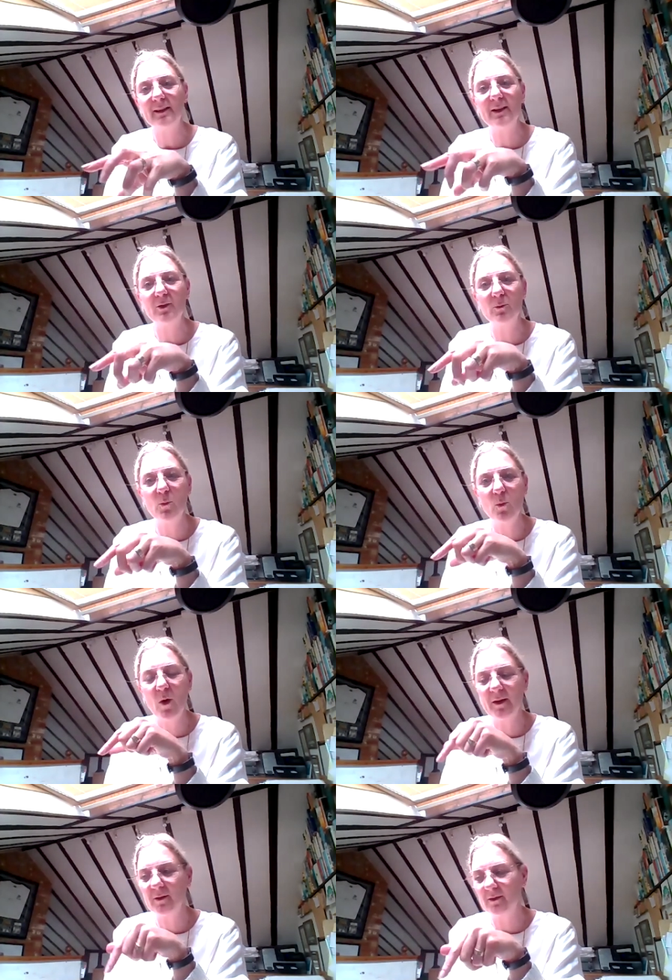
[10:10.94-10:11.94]
that's
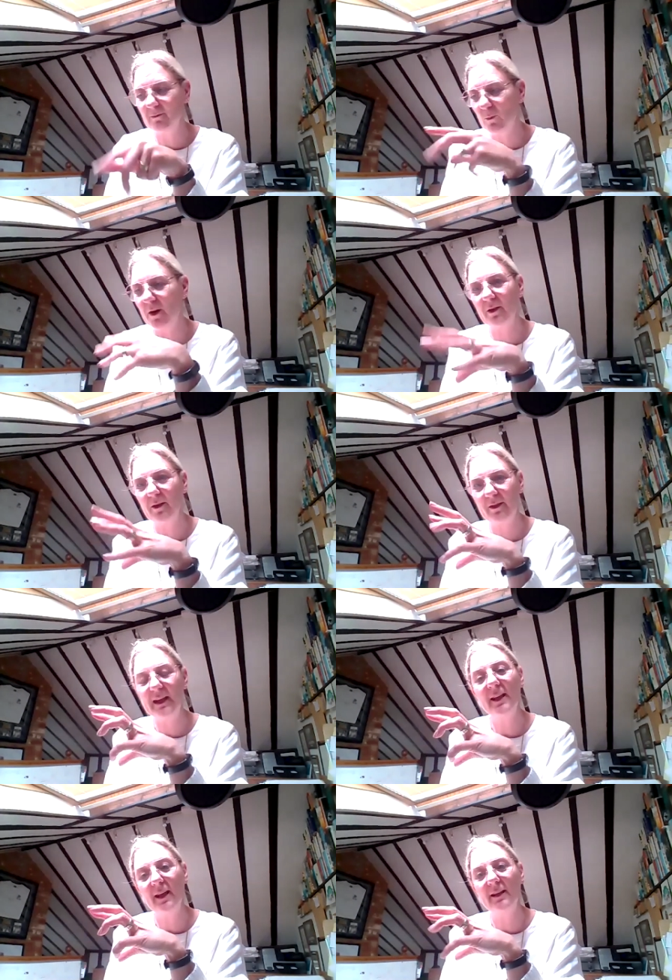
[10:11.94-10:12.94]
one one of the
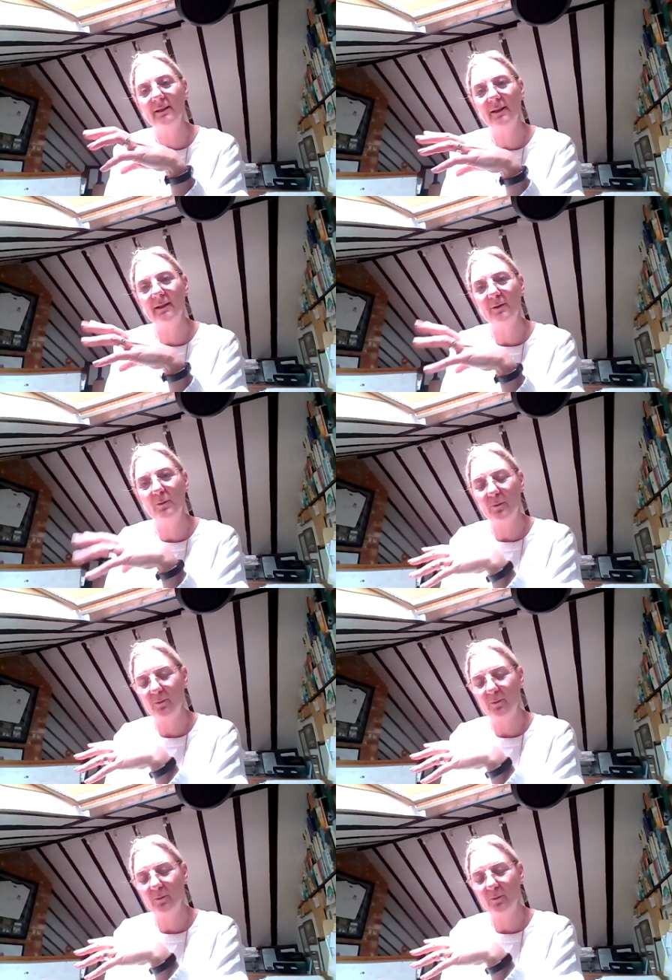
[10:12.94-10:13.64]
thinkings is